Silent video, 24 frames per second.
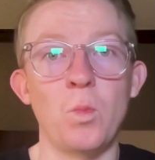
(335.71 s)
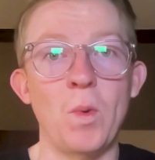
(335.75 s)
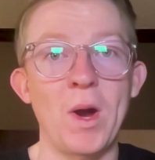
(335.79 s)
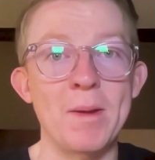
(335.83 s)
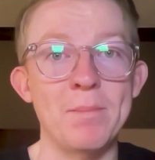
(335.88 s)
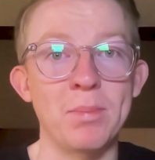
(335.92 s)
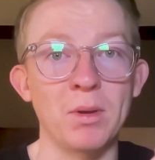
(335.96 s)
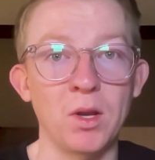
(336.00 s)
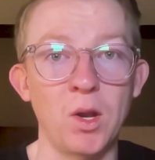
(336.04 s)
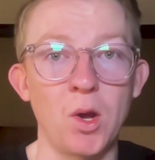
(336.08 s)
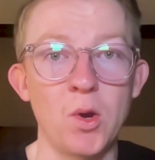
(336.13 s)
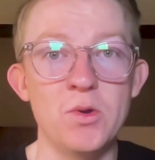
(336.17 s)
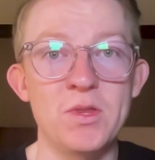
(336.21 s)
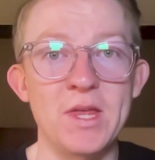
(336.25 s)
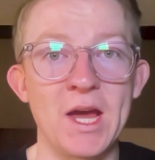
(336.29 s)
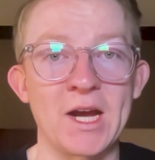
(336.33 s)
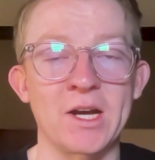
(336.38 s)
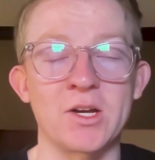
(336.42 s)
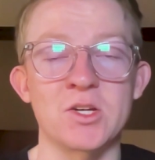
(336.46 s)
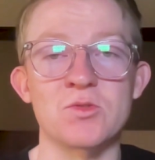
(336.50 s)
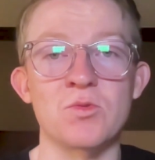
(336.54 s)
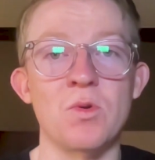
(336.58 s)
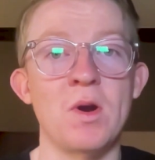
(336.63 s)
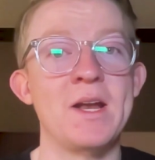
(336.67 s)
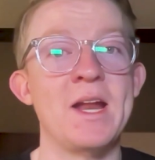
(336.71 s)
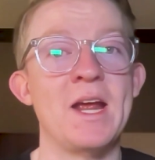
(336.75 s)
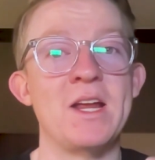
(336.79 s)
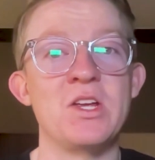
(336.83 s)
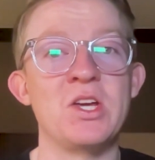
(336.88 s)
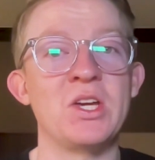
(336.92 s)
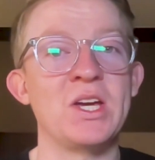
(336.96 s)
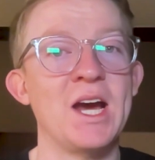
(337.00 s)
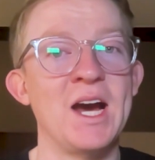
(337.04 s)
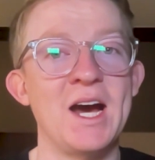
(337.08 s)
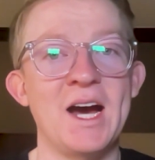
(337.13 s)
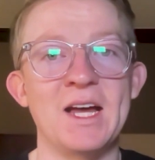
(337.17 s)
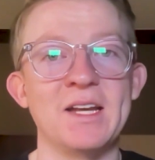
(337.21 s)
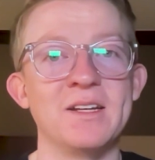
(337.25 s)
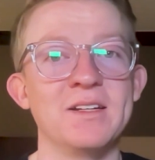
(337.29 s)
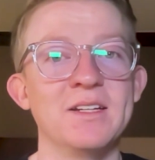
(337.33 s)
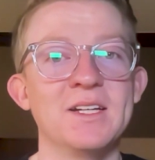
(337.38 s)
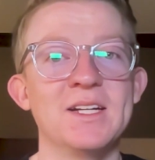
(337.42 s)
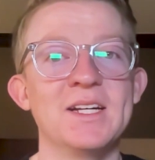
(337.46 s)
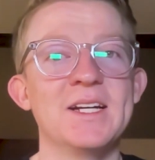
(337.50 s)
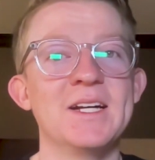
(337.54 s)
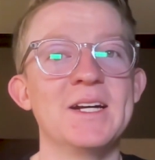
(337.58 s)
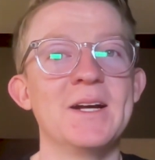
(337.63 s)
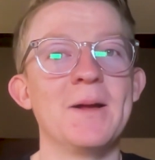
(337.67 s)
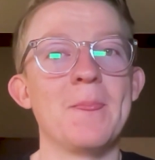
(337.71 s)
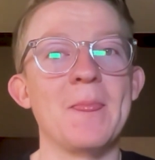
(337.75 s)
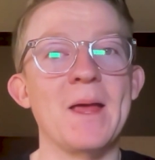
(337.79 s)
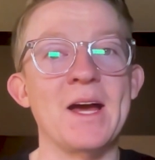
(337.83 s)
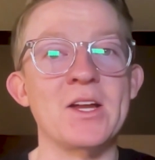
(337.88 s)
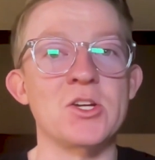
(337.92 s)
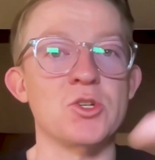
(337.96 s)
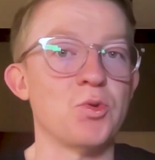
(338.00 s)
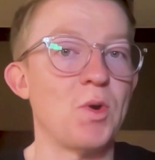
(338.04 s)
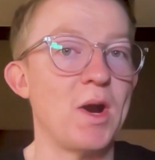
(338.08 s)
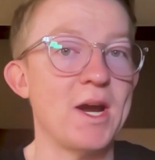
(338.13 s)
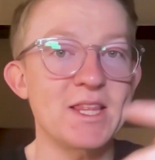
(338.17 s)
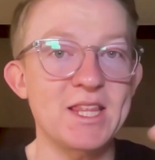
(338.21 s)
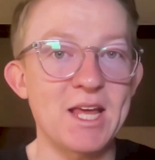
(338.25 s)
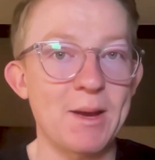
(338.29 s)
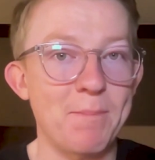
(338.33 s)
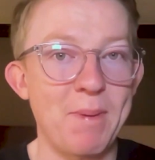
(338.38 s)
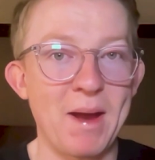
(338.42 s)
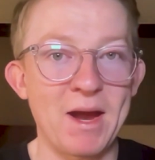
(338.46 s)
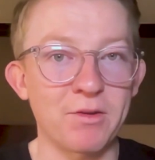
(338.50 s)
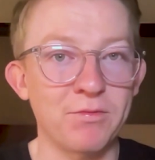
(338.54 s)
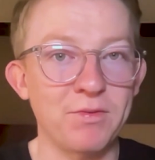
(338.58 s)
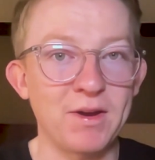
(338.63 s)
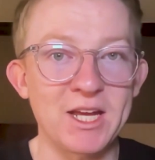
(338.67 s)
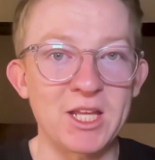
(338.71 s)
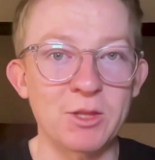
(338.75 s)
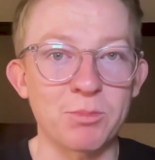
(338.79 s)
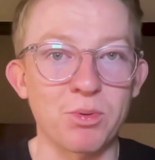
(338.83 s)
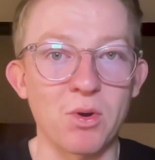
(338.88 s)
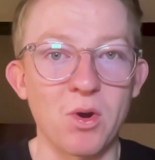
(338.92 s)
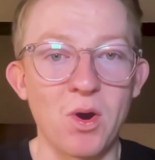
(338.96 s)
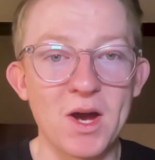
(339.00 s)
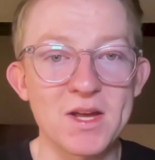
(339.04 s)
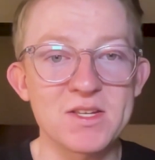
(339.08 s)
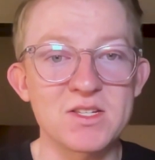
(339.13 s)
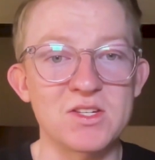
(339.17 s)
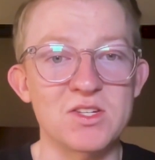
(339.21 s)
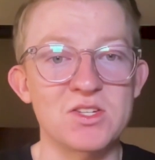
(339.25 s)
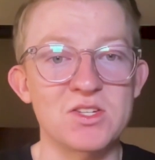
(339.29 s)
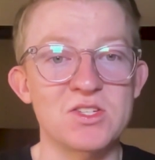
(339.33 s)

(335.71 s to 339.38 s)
way below that because right now you can't trade that back for ETH prices.